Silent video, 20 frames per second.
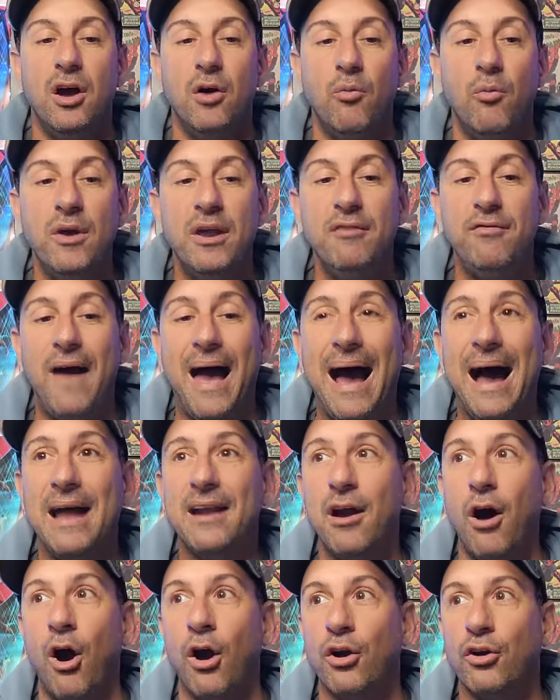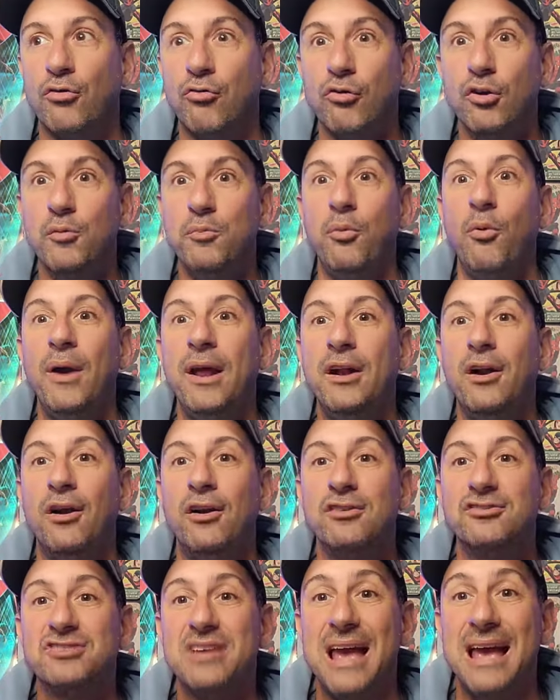We've had our group
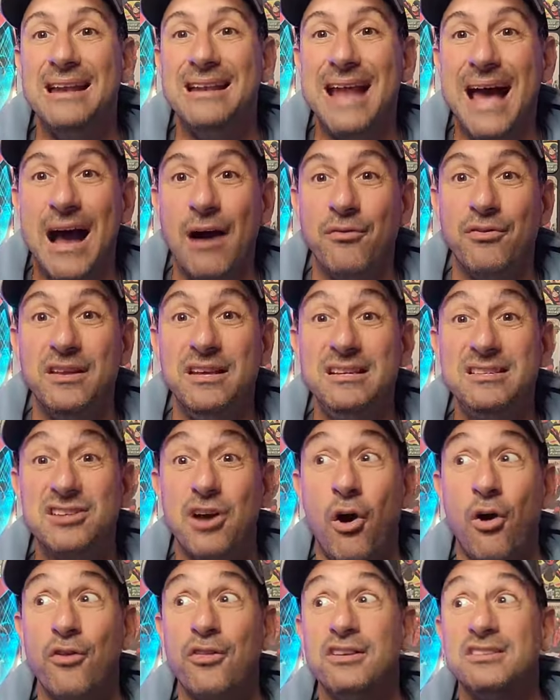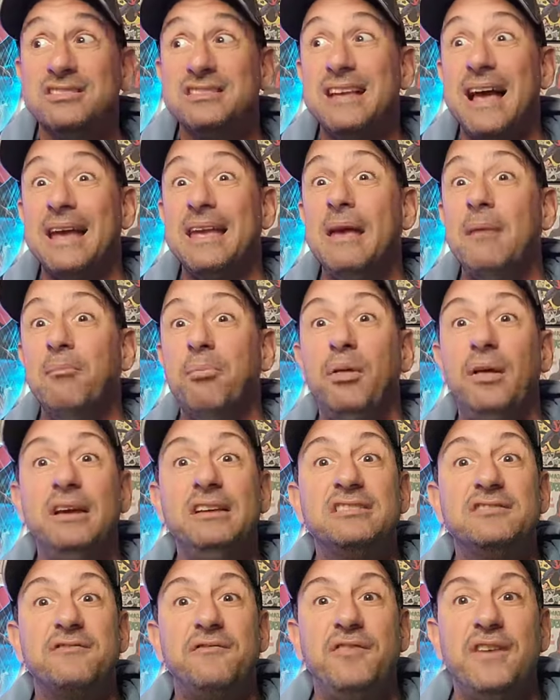winners, and now these are the second
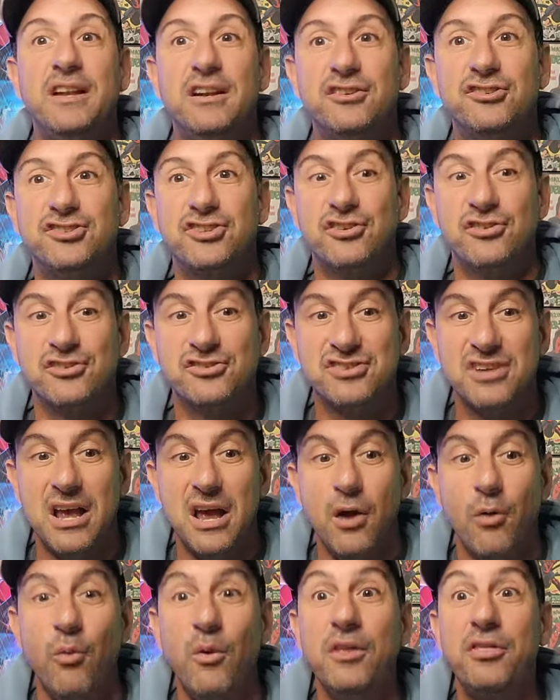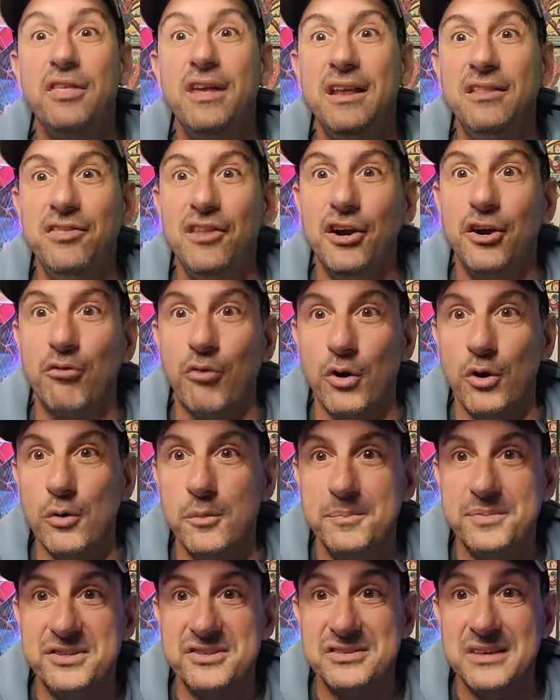place finishers within the
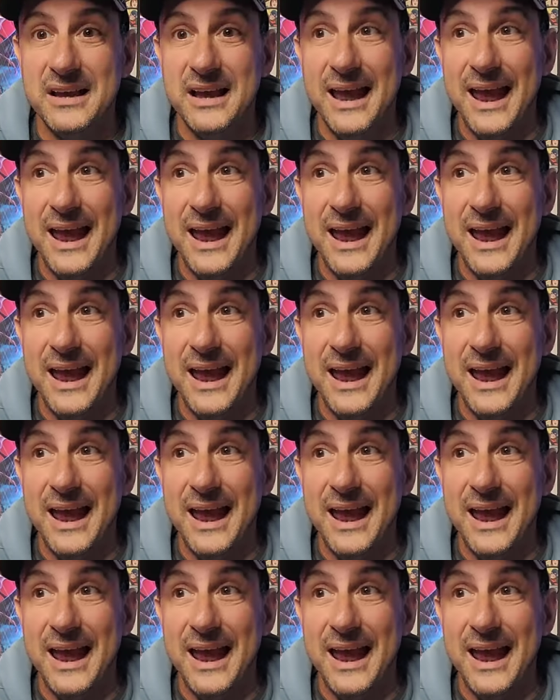groups,